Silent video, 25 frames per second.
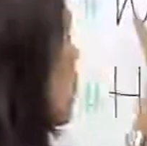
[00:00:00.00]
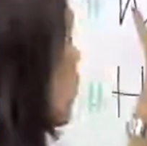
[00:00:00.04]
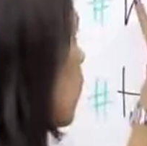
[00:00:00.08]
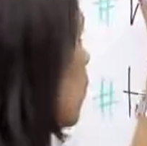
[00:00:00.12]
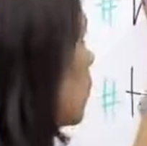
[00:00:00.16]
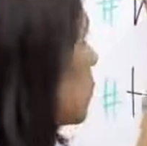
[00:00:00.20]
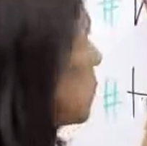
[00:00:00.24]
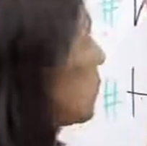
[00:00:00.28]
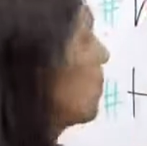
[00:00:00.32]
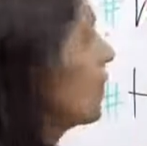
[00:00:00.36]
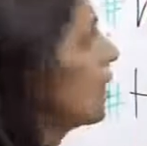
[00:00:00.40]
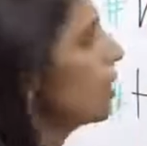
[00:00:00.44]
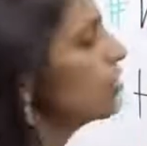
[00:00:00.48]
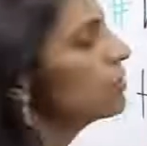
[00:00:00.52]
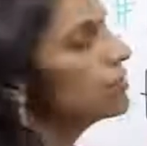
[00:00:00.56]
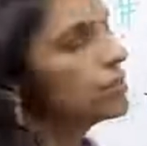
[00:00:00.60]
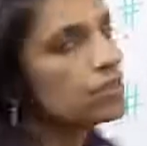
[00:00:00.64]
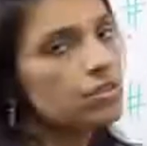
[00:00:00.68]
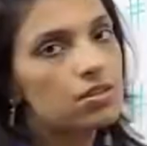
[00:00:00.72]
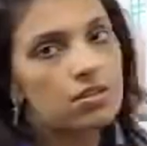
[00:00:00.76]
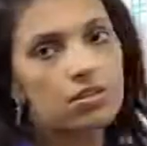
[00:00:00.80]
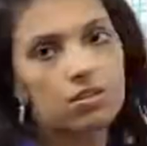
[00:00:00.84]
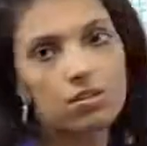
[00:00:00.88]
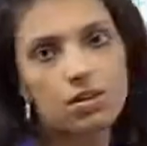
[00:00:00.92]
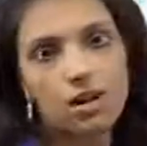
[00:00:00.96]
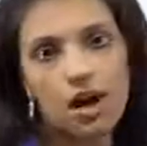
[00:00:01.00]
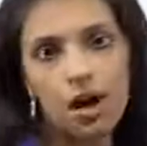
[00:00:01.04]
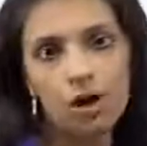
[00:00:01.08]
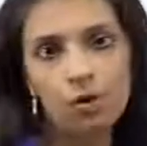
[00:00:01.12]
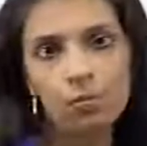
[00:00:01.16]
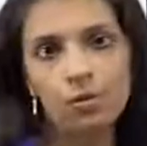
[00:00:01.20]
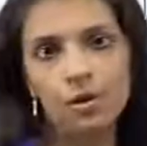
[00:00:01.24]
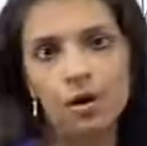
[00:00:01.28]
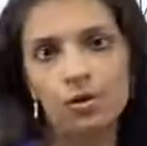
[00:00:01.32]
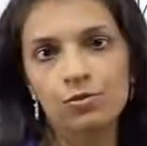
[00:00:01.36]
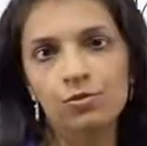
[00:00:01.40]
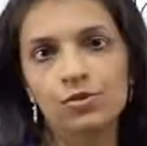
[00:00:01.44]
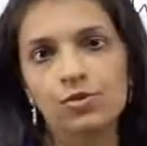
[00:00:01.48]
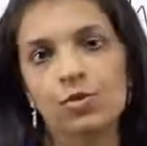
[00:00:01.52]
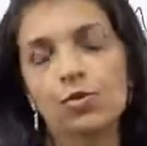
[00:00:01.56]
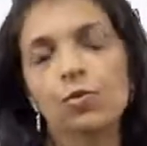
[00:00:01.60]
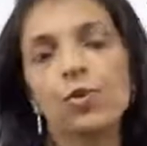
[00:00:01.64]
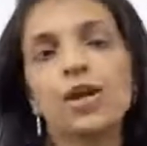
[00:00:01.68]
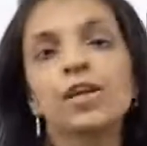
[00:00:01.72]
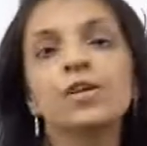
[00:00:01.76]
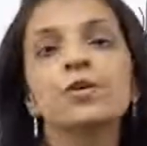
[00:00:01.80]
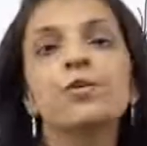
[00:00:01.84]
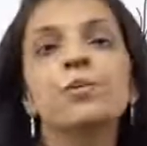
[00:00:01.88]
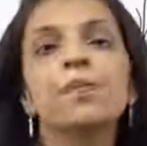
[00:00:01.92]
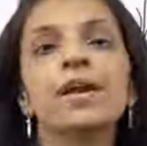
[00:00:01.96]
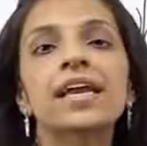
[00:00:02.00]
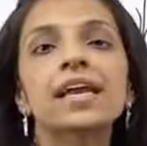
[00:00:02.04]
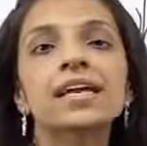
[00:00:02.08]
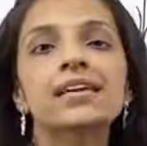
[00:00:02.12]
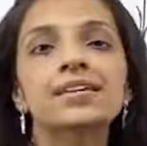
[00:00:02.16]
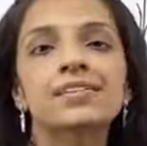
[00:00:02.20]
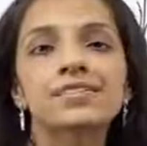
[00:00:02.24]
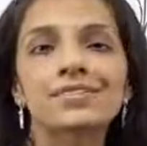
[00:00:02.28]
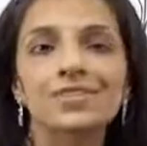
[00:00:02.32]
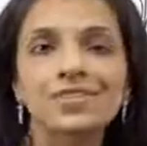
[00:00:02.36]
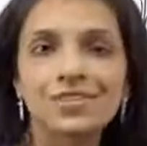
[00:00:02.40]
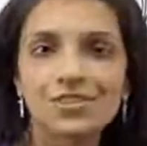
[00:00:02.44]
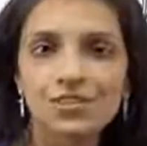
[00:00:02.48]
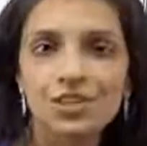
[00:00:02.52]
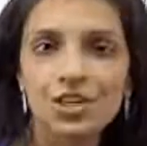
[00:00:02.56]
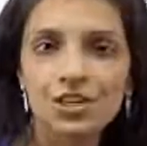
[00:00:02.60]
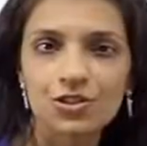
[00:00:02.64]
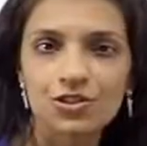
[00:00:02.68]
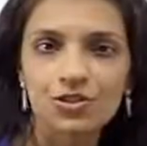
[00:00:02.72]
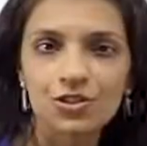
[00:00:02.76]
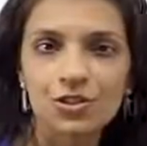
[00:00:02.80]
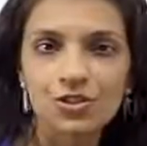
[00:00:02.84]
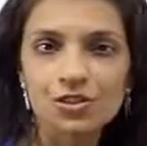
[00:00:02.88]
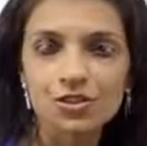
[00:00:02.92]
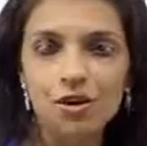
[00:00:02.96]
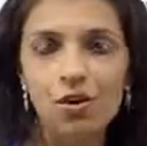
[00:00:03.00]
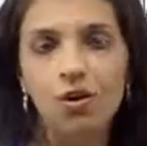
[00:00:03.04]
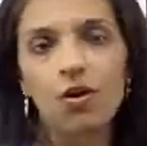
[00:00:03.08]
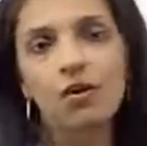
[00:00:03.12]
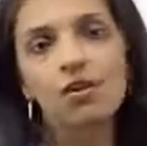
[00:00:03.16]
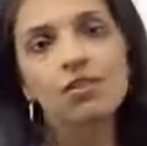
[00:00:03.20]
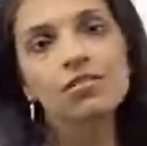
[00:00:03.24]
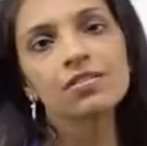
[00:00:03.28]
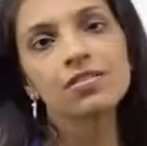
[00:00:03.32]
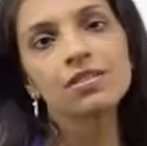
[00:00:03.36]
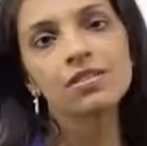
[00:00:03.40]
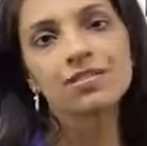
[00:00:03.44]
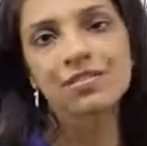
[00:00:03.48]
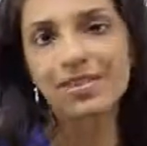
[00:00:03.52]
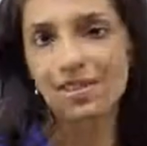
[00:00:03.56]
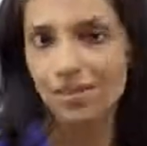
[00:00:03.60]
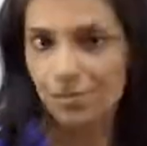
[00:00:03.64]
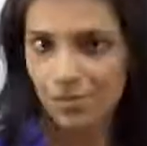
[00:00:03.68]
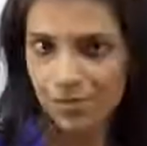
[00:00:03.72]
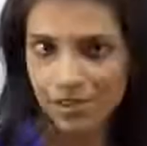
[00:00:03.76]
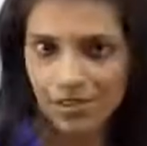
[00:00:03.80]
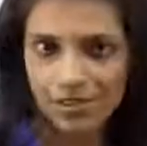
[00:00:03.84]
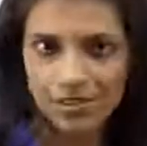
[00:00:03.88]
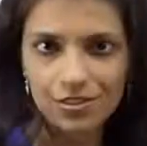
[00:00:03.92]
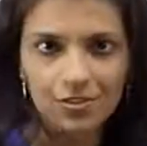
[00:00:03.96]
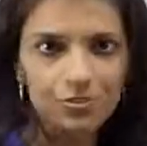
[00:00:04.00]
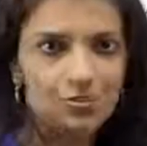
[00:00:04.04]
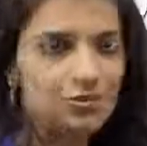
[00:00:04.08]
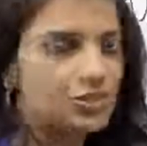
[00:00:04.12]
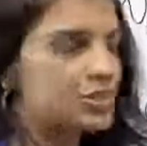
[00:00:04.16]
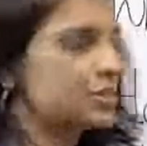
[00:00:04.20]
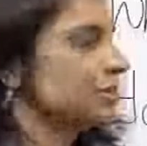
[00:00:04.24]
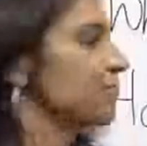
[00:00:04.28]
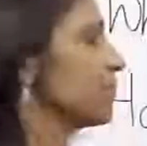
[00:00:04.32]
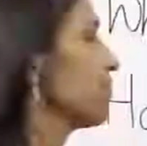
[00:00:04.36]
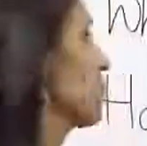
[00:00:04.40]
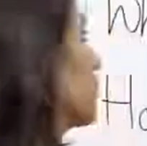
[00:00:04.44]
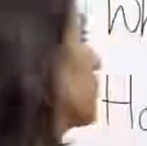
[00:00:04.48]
what about or how about when you make a suggestion or a recommendation.